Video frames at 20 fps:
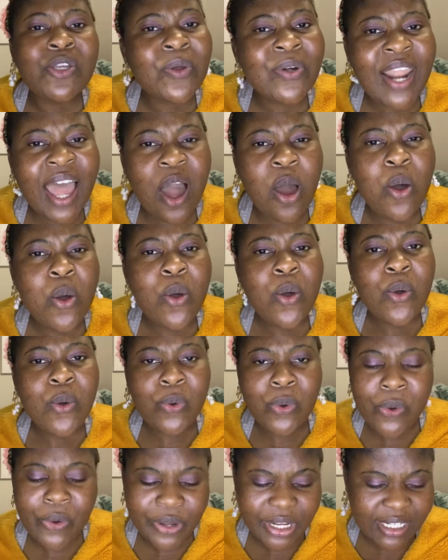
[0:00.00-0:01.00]
now,
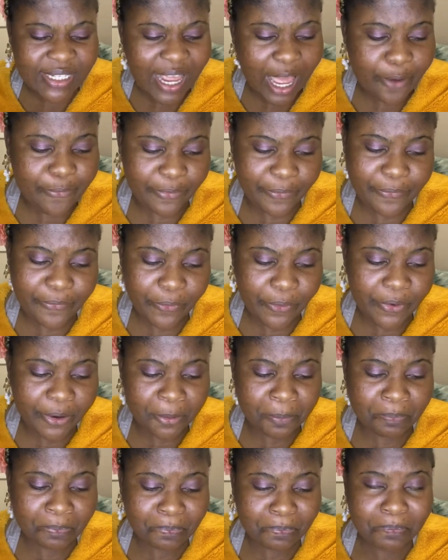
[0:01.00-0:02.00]
who is
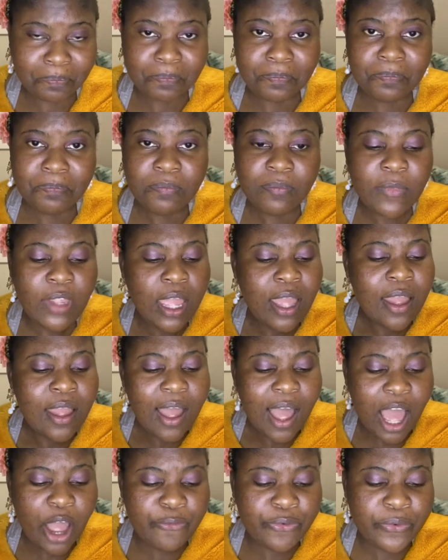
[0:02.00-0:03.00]
AfriForum?
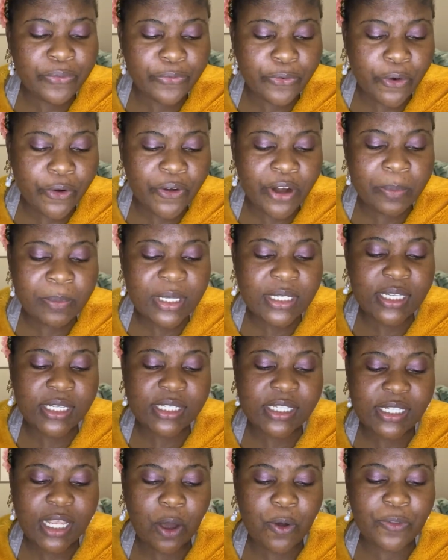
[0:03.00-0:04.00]
AfriForum is a
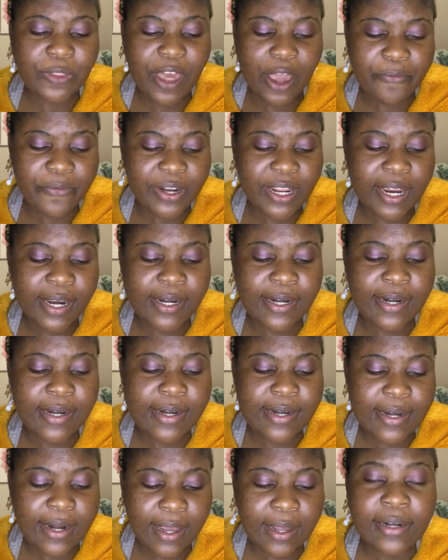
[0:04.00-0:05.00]
South African
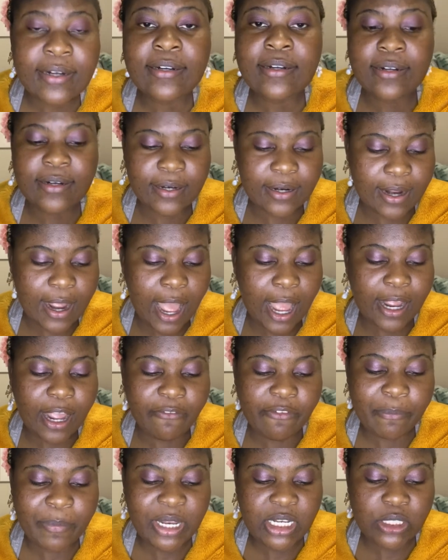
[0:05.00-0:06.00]

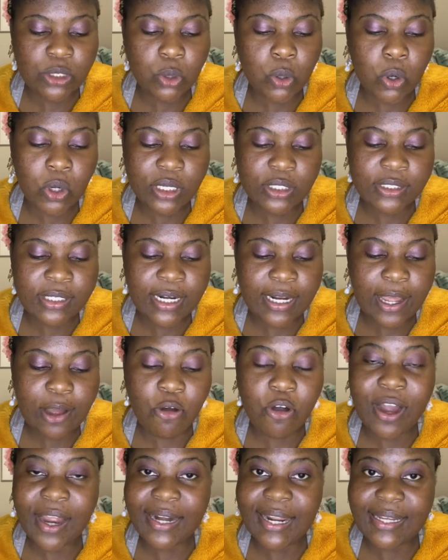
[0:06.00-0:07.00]
non-governmental
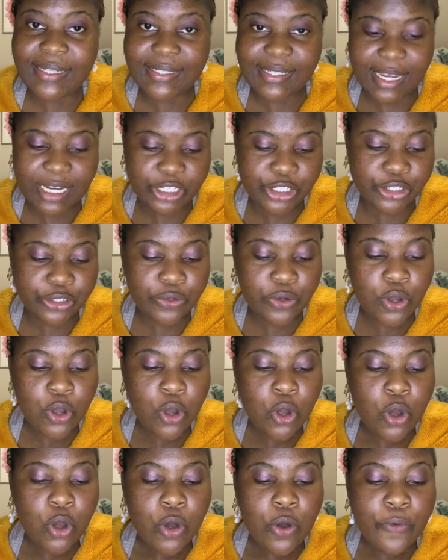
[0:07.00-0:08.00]
organization
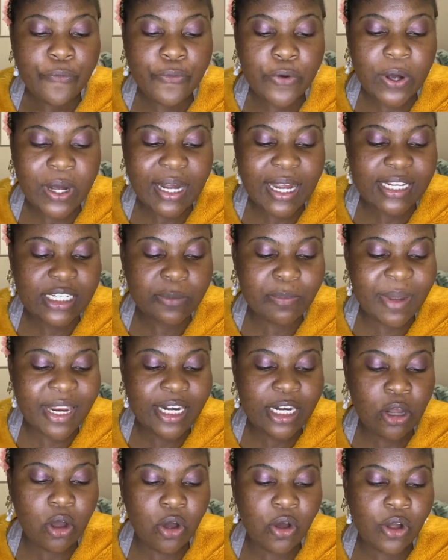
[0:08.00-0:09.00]
focused
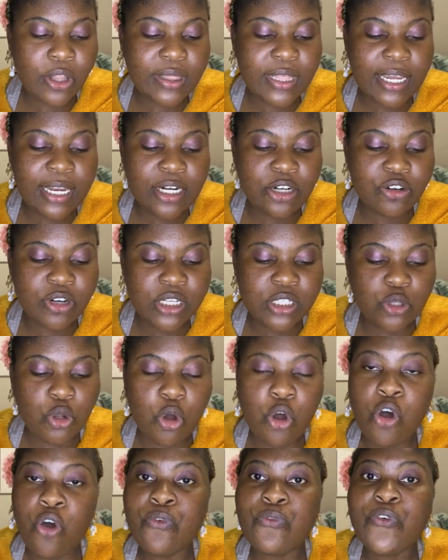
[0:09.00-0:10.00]
mainly on the interest
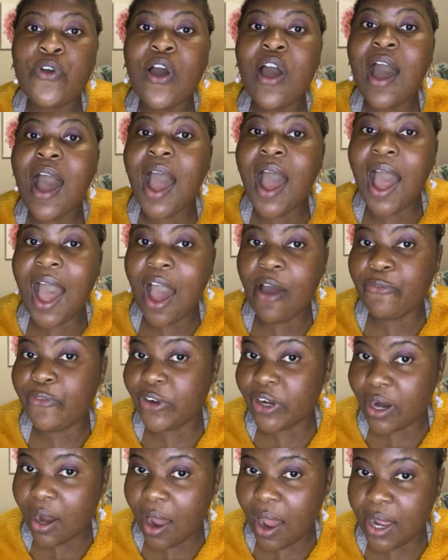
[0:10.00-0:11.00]
of
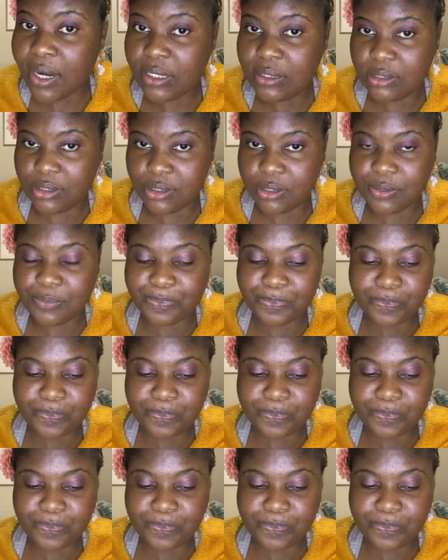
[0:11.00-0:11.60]
Afrikaners,